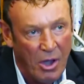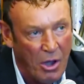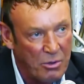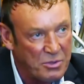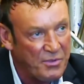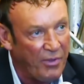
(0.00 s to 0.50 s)

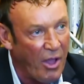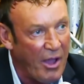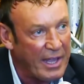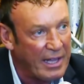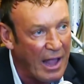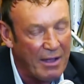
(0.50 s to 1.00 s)
owns
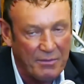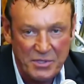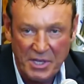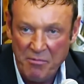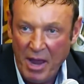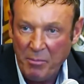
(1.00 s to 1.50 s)
Fly
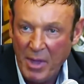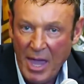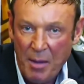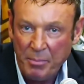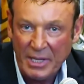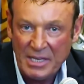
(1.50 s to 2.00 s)
Gloves, and he rang me
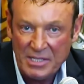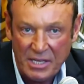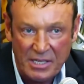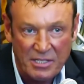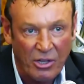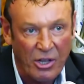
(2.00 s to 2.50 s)
up and he
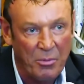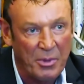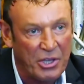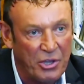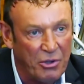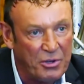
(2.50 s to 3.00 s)
says, "Look, I'm
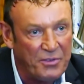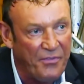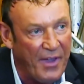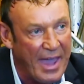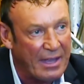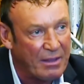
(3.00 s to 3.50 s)
a huge
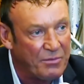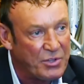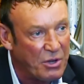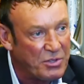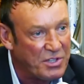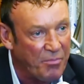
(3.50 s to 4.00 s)
fan of
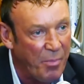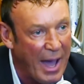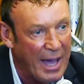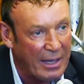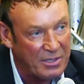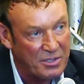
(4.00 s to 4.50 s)
Joseph
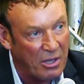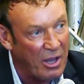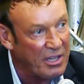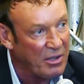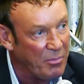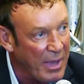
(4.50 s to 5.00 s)
Parker's. I'd
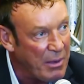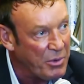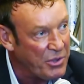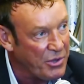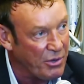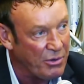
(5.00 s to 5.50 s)
like to meet
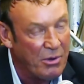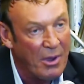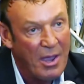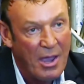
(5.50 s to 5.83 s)
with you.